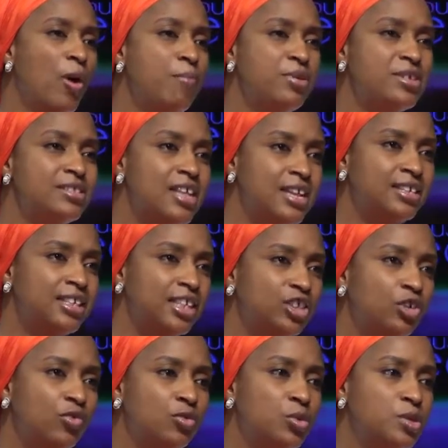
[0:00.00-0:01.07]
what
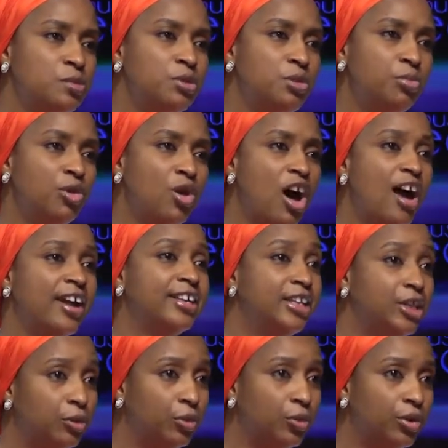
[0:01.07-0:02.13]
percentage of those people are
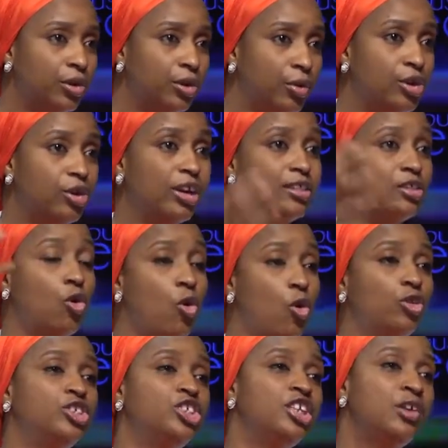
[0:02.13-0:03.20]
new? When you look at the
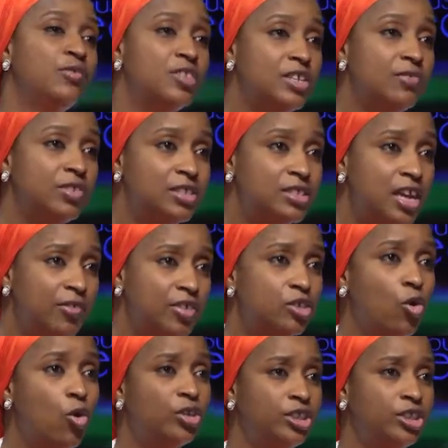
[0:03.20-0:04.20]
whole chain of civil servants,